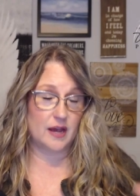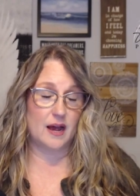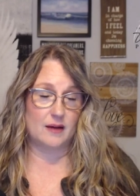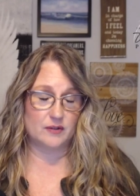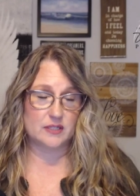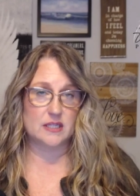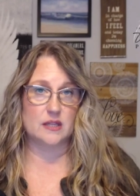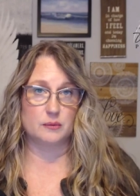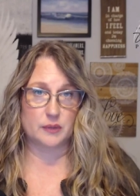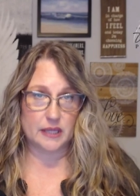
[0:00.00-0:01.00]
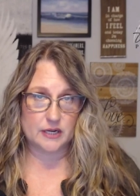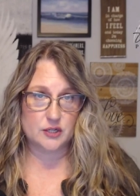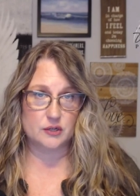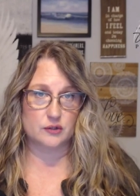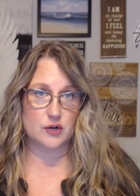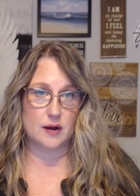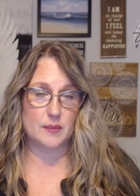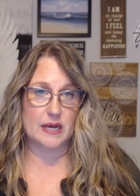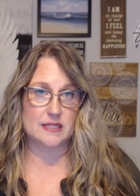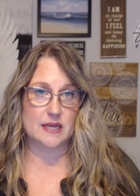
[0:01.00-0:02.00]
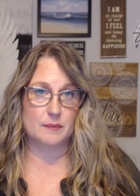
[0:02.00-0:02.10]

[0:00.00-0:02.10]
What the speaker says: obviously, the relational trauma, as I